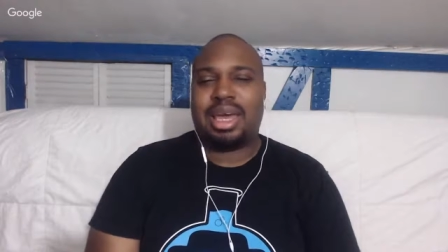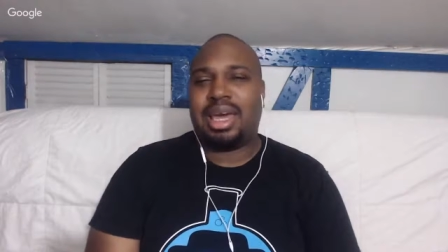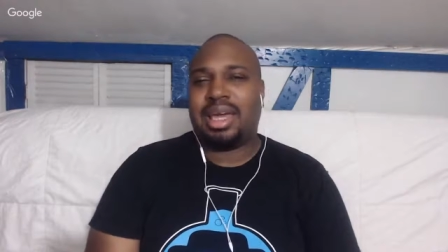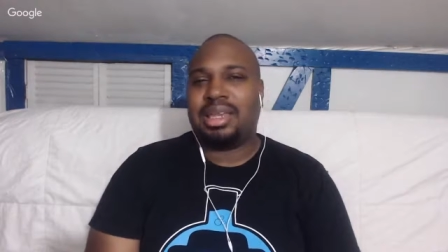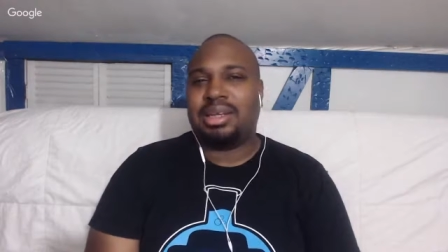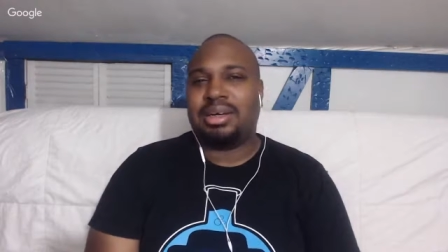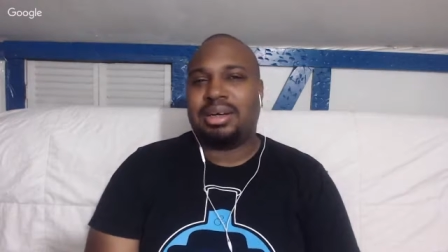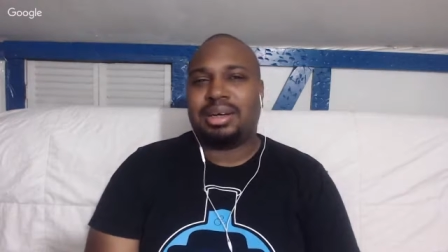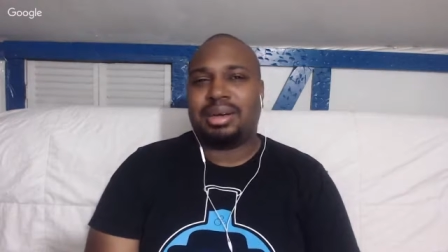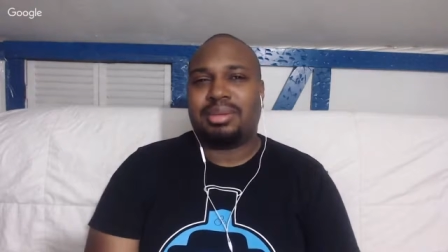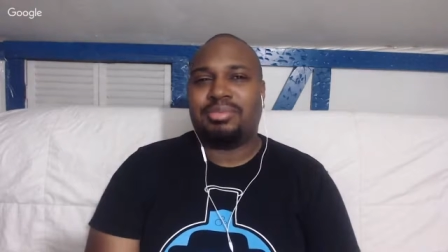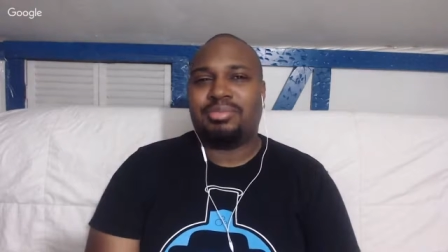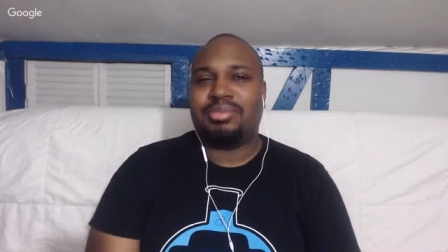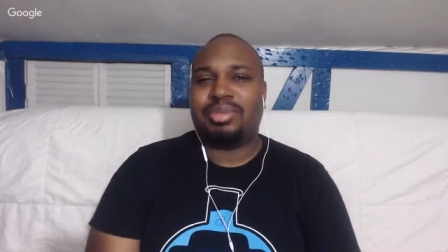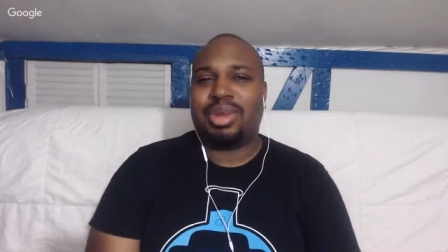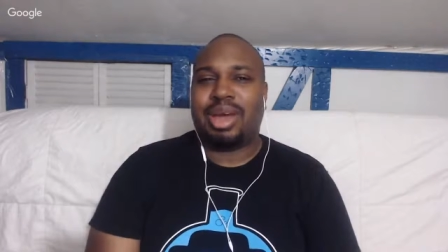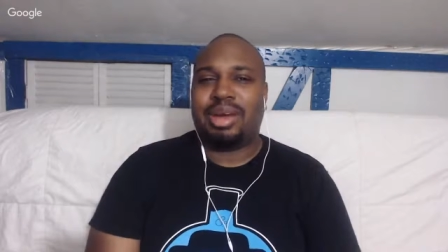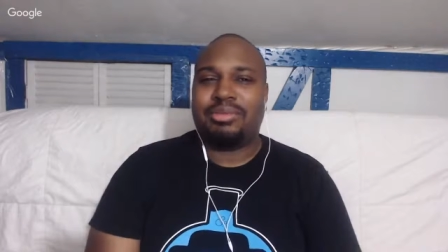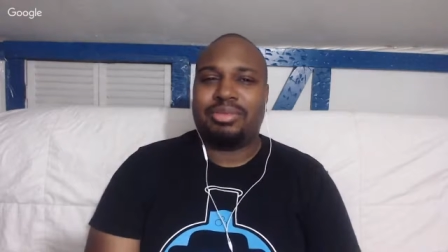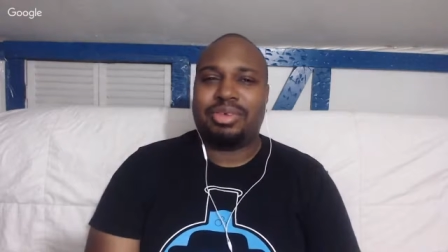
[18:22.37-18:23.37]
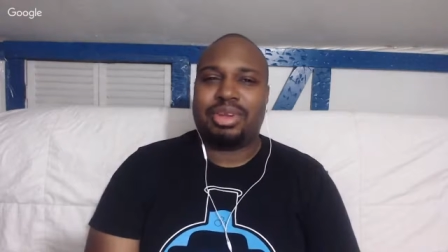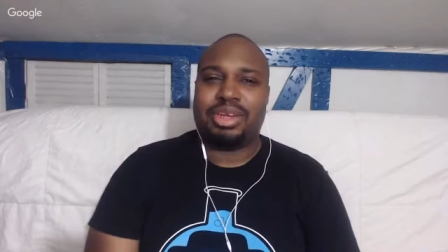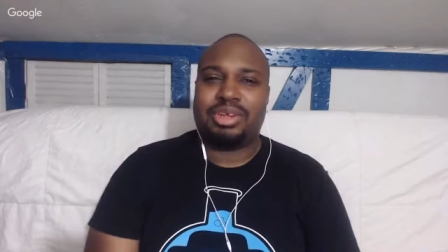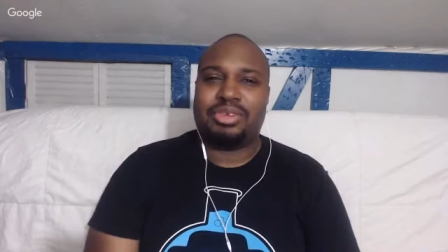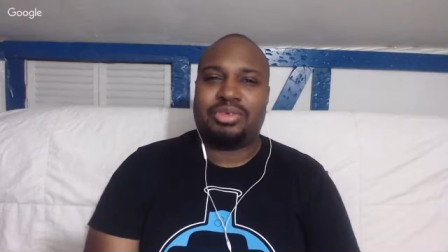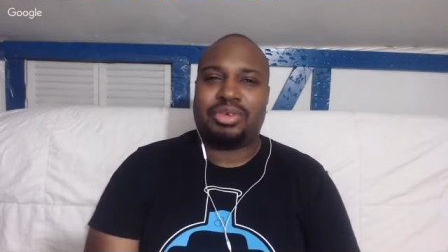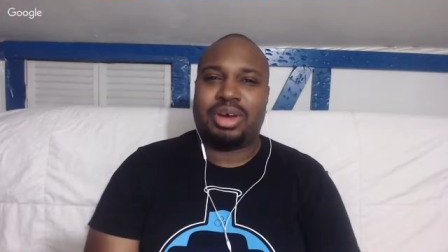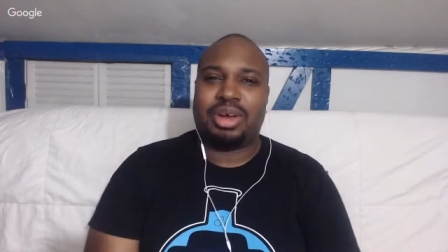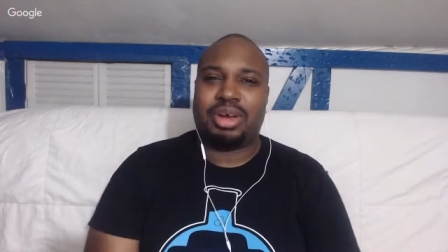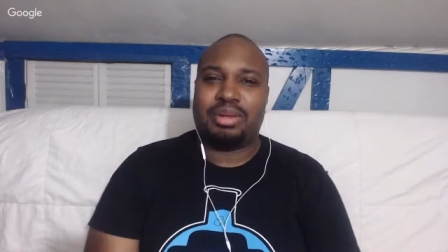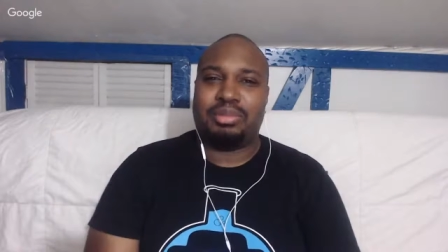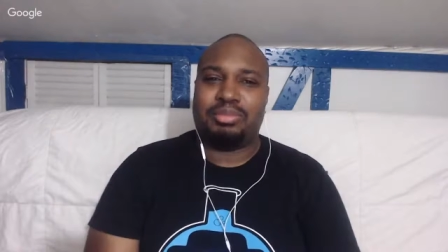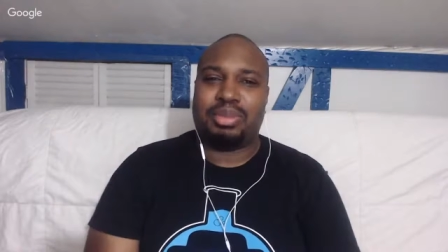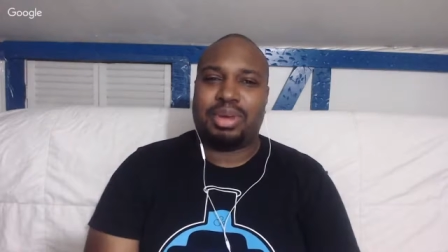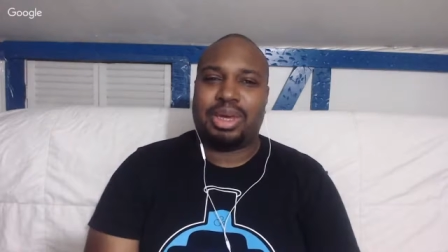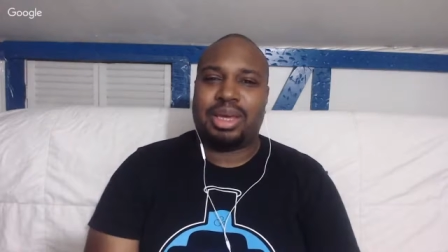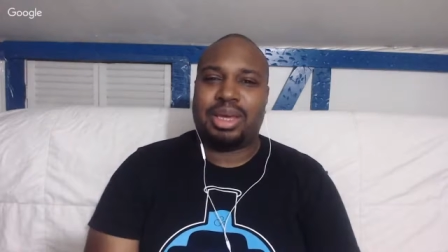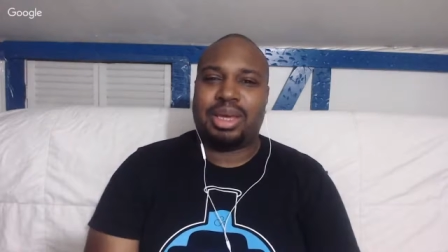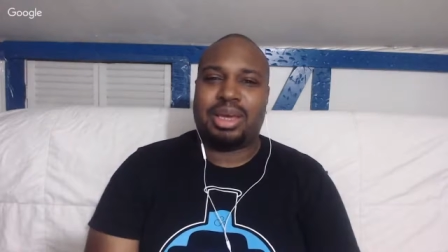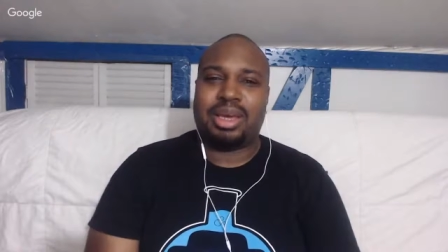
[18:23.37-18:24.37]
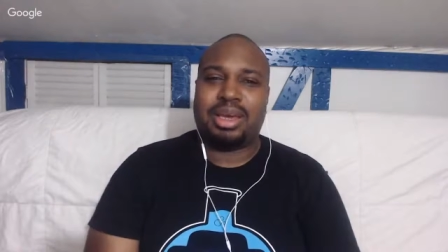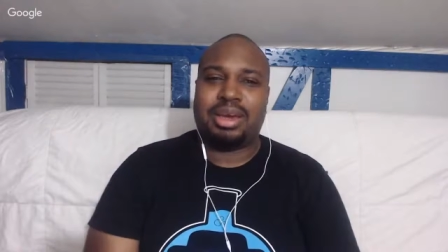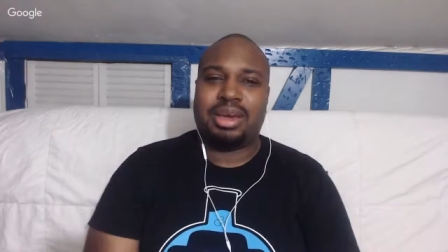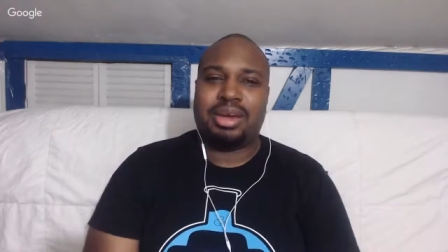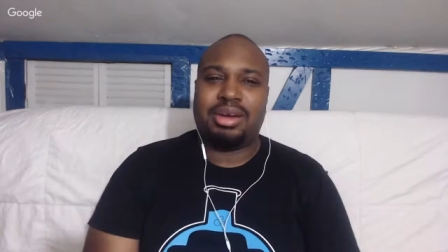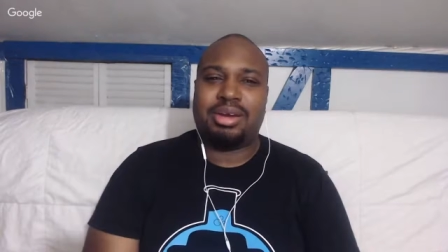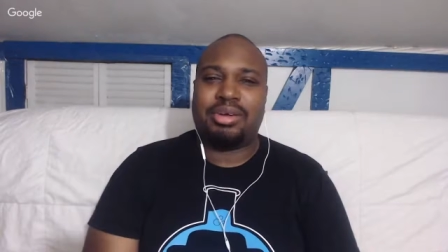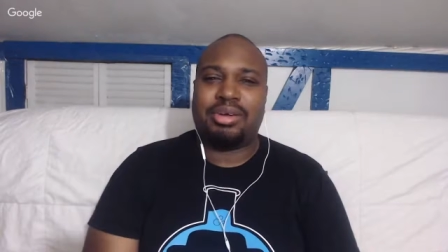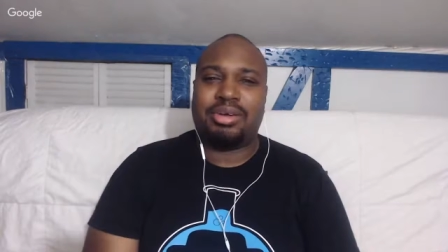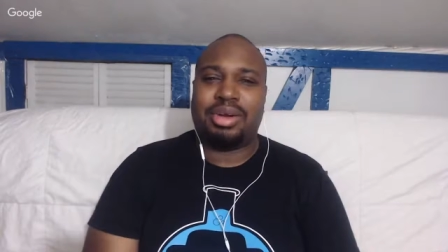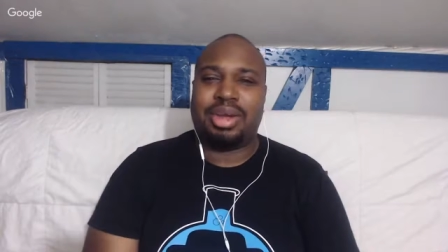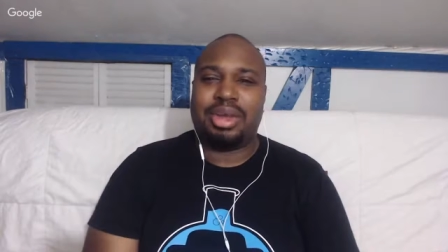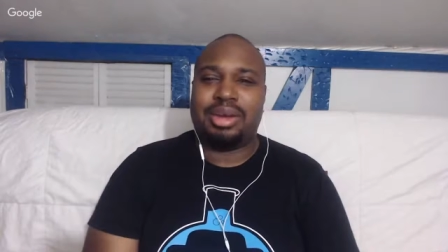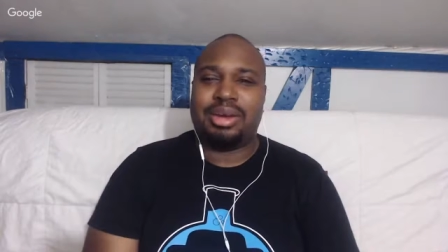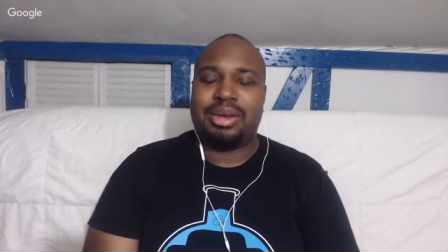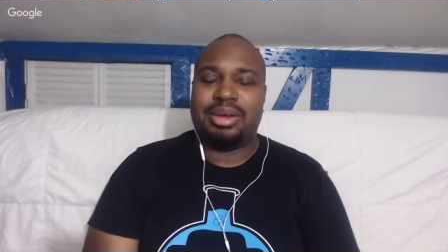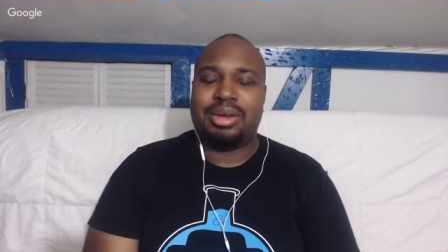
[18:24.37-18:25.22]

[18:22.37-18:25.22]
"Hey, look, I'm not really trying to be here," and